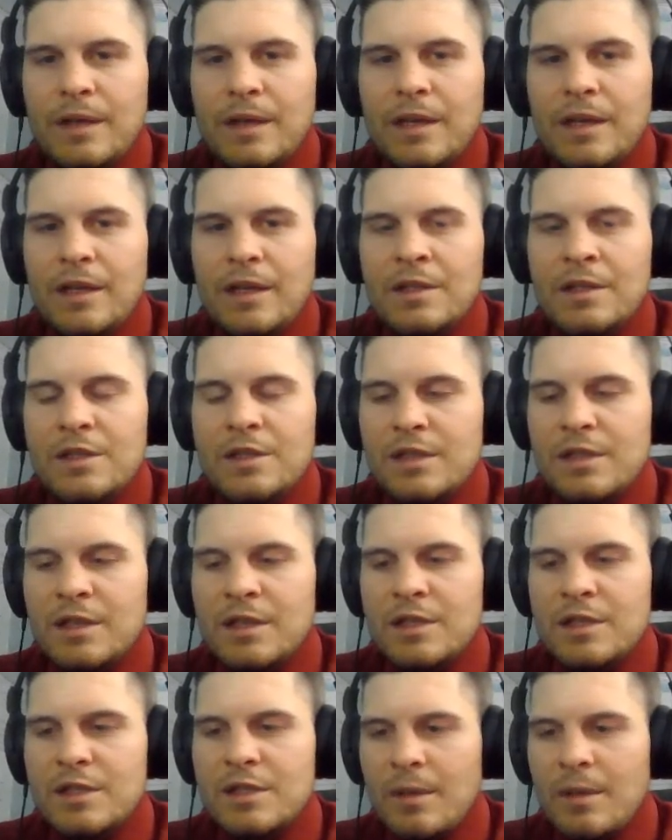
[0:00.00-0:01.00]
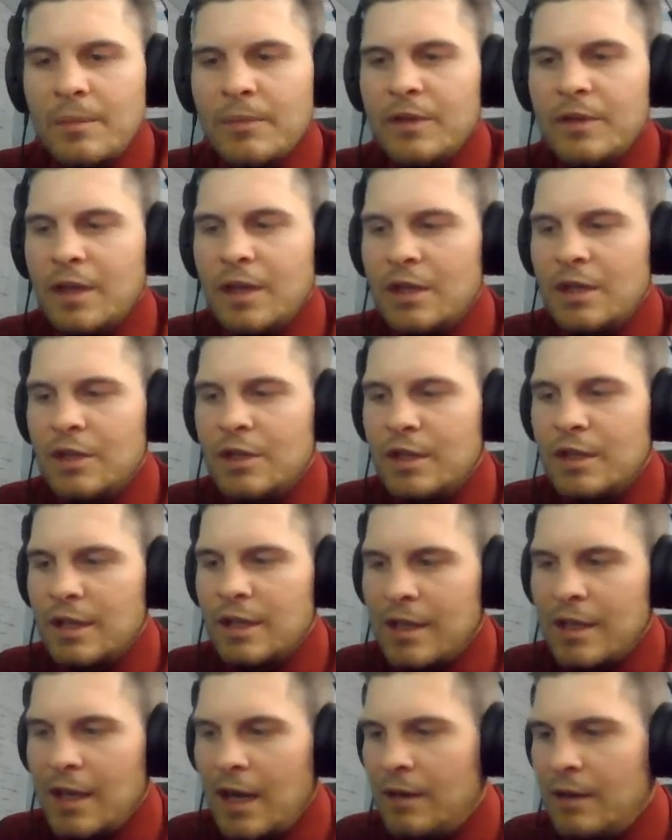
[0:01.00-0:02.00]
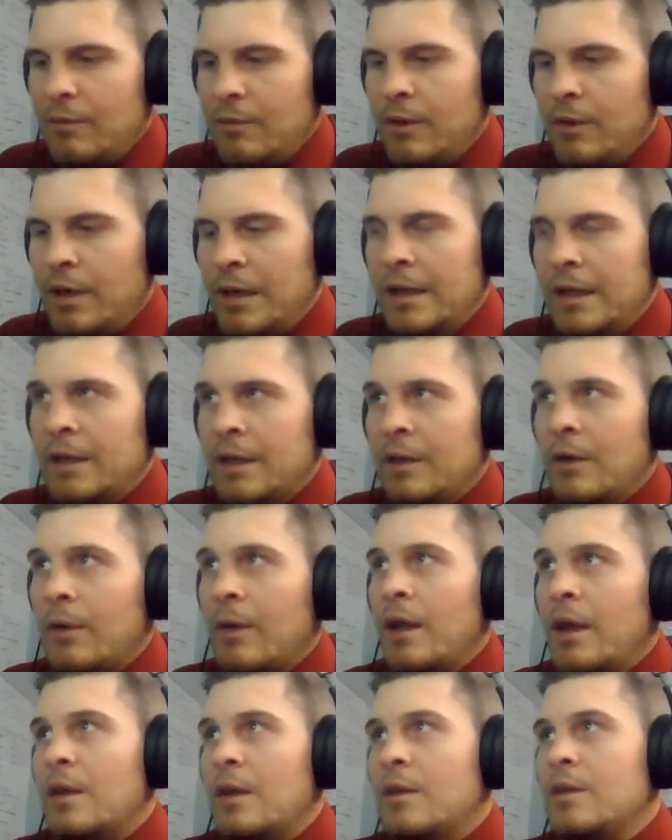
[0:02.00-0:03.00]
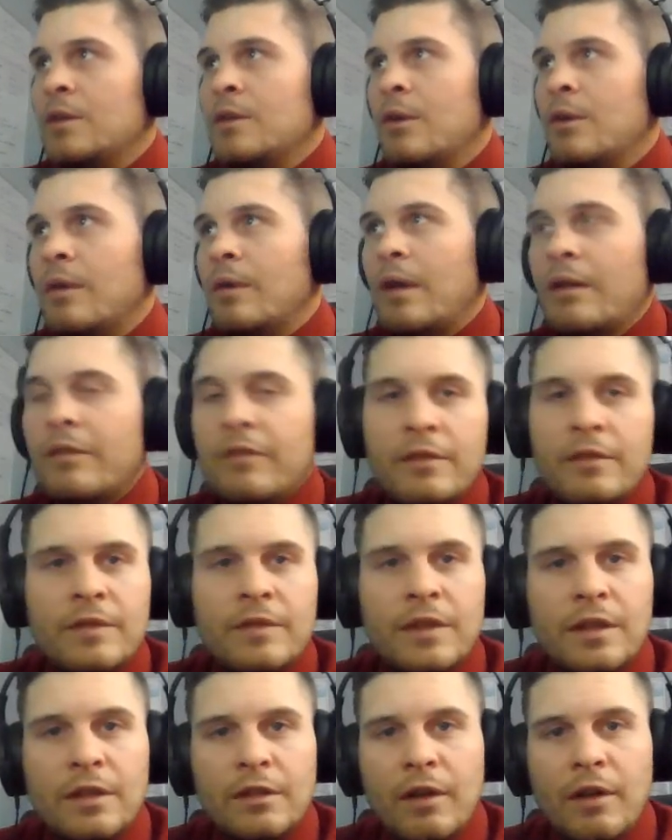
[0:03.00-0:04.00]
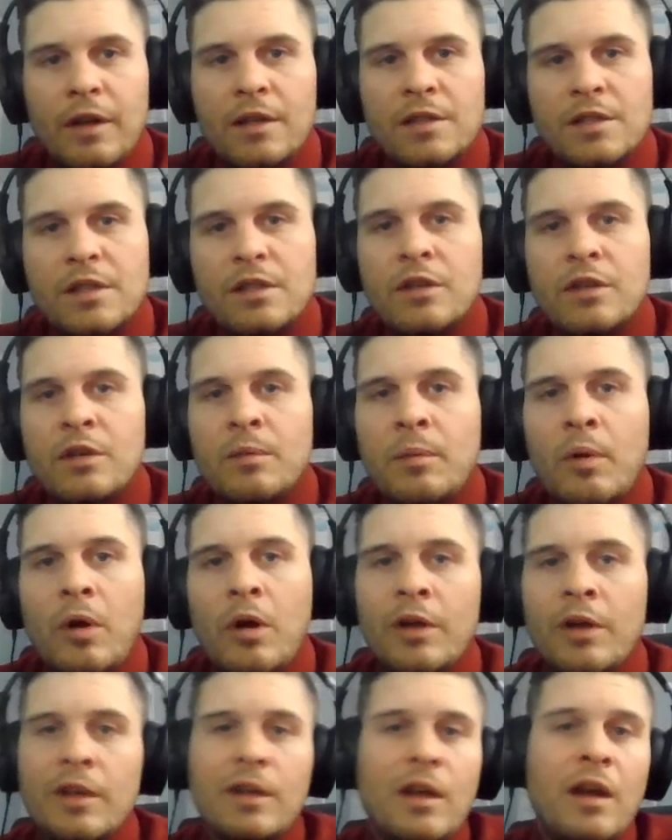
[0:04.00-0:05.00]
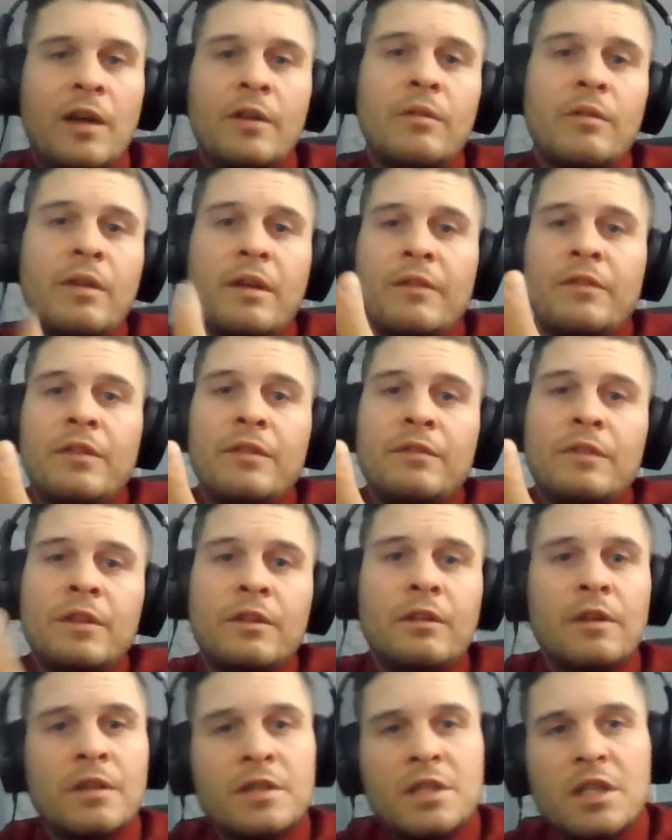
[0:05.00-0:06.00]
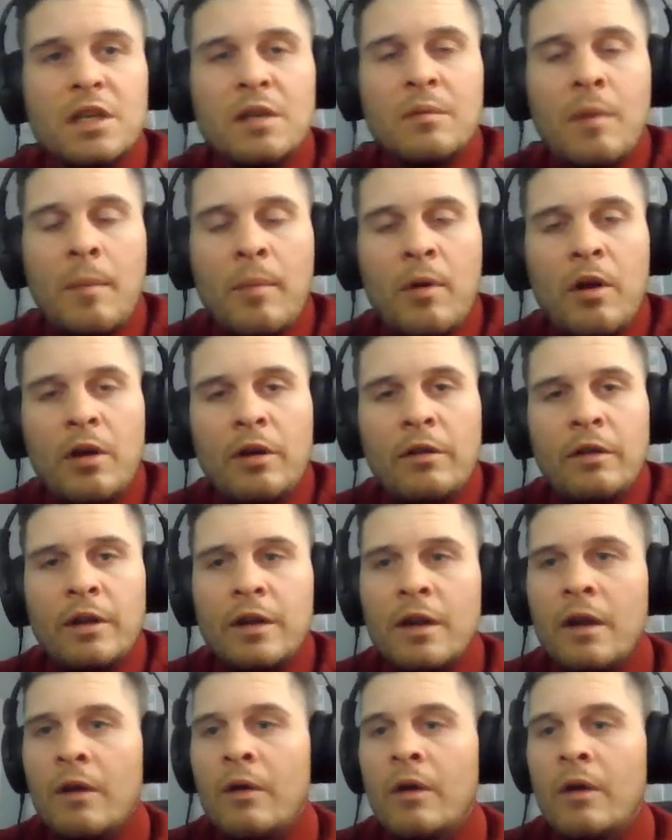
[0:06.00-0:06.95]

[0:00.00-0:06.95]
It's something that you can get, right? Like, okay, you don't have $15,000 sitting in your pocket. I don't have $15,000 sitting in my pocket right now.